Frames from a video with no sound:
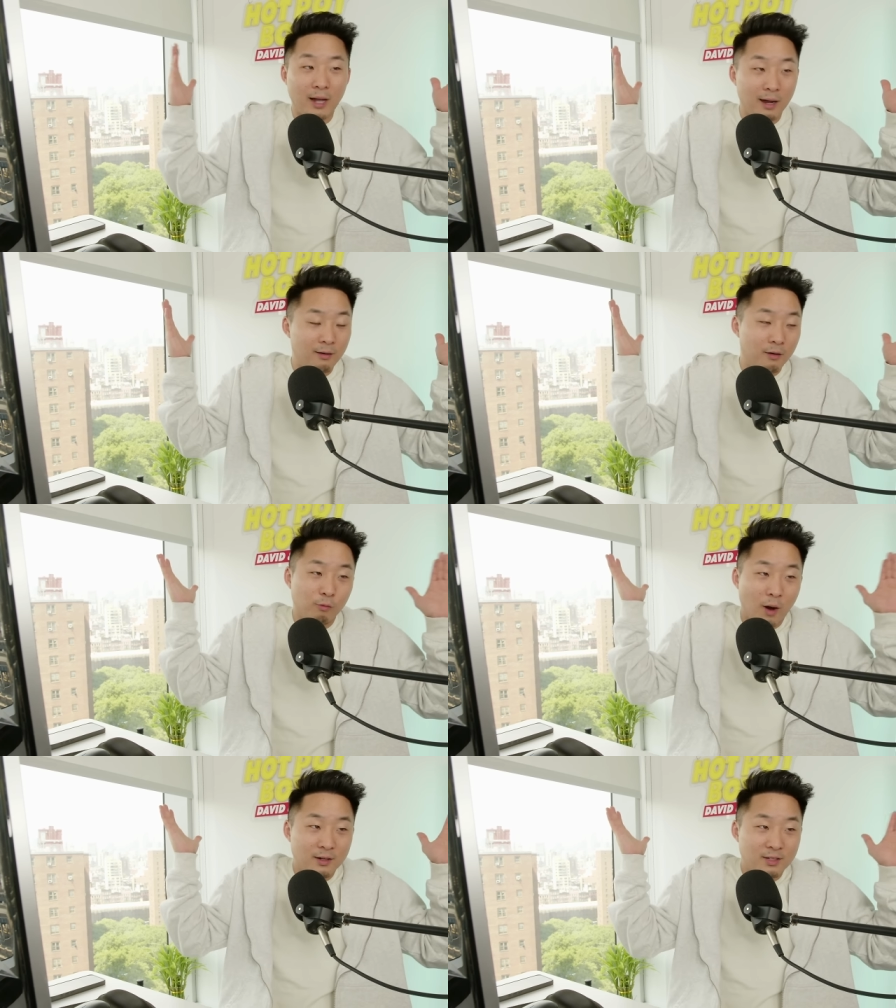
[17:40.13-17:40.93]
I don't know.
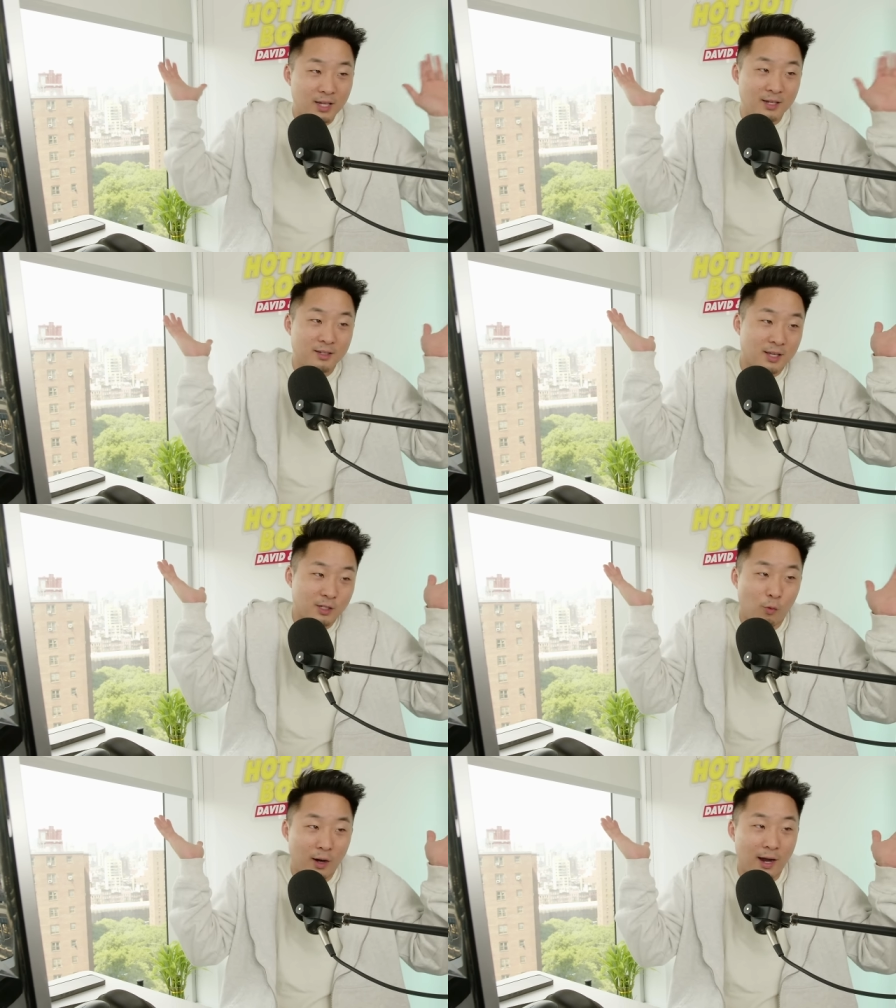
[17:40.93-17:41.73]
Ron DeSantis, that's
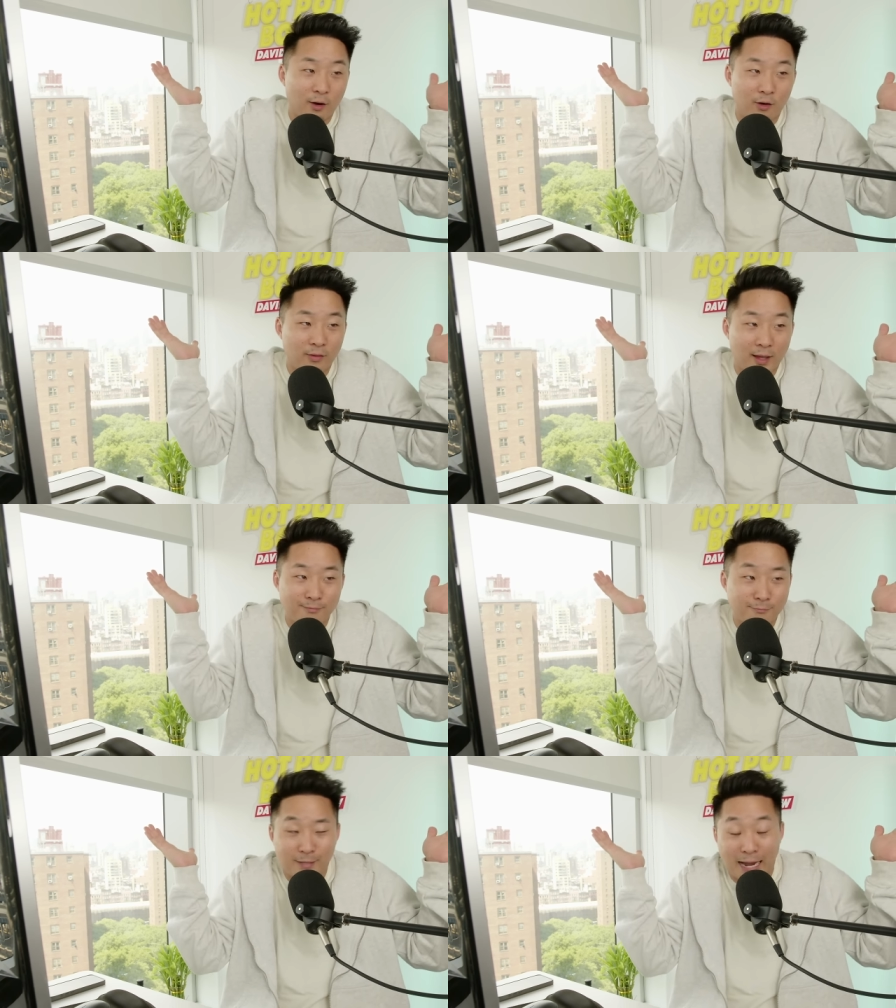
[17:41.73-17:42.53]
the one I heard
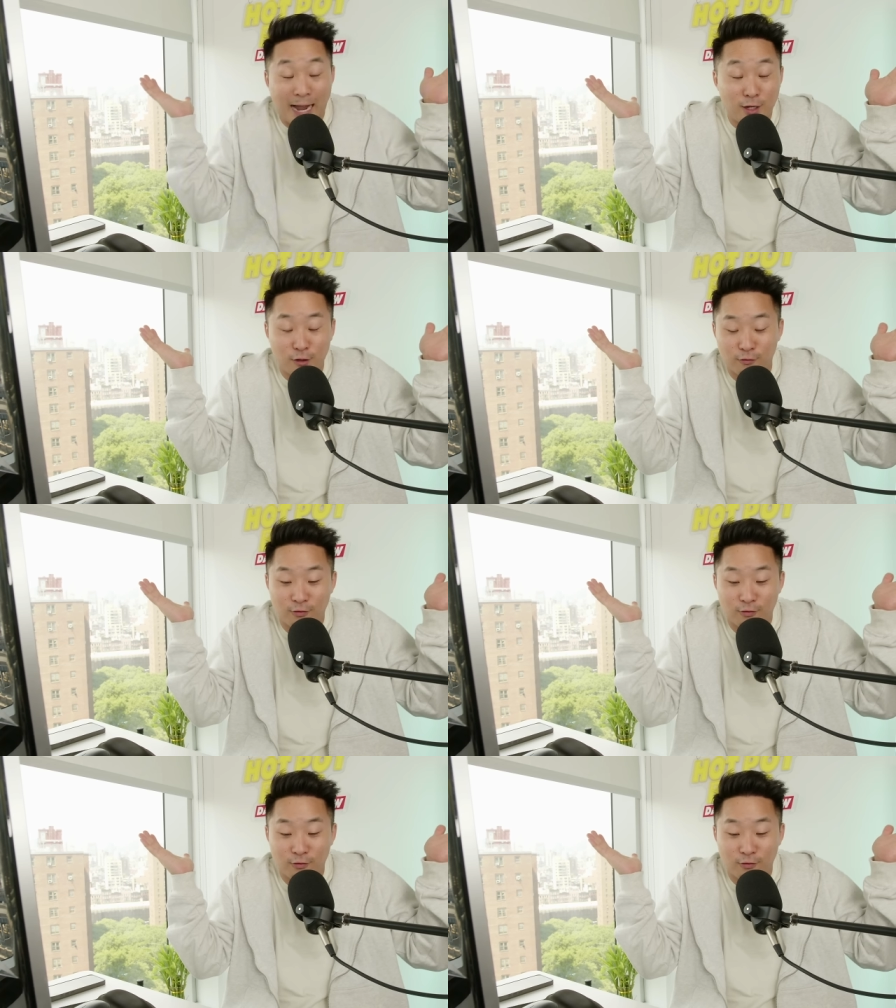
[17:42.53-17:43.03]
that kind what?